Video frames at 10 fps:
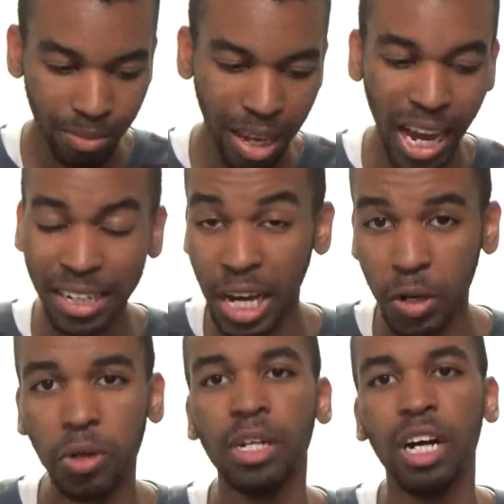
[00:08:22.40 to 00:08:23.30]
I
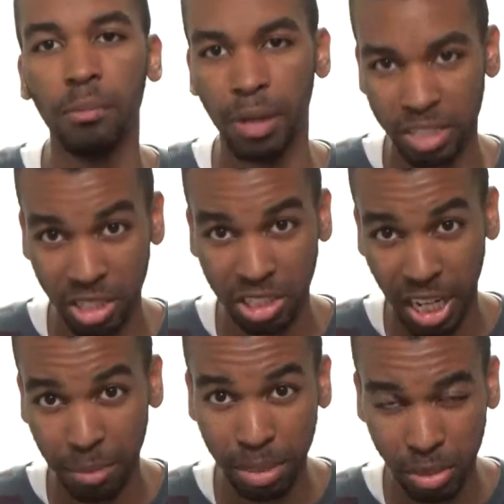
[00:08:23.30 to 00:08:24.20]
know, a bunch of
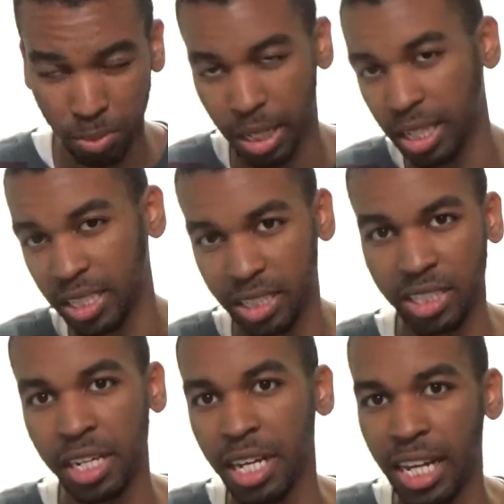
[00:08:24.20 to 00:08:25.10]
shameless plugs.
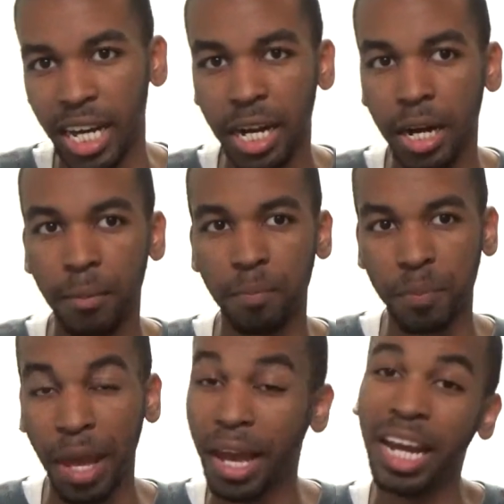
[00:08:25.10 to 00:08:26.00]

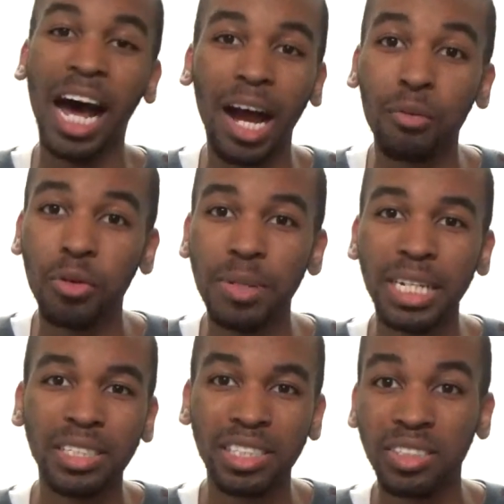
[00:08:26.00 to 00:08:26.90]
And I will be
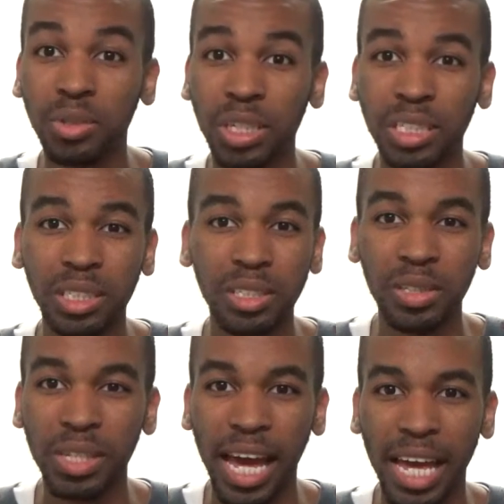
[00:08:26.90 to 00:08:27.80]
continuing to
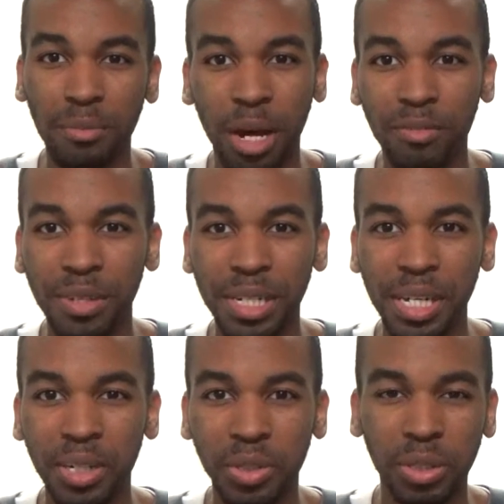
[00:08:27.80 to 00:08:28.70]
do that in my
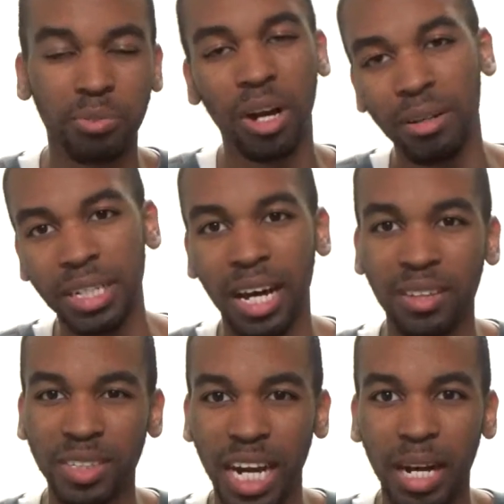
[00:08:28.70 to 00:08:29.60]
videos and probably
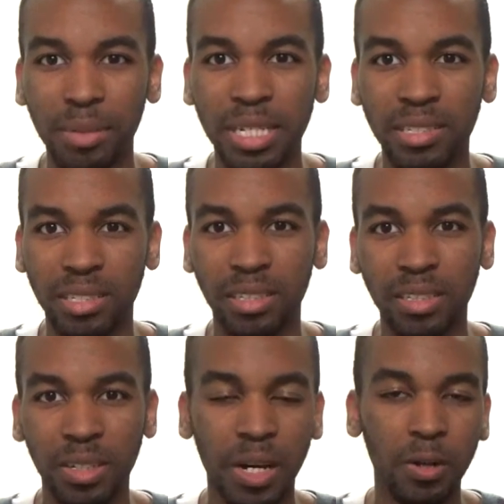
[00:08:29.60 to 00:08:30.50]
other comments,
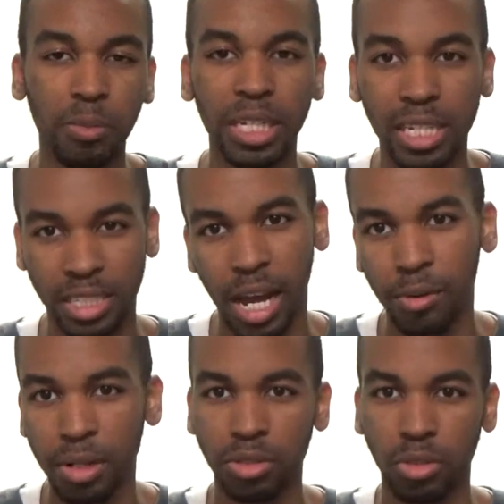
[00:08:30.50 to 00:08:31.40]
and, you know, because how
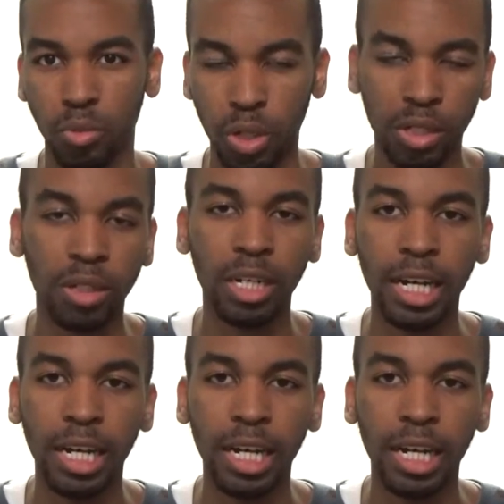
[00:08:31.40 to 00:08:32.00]
else will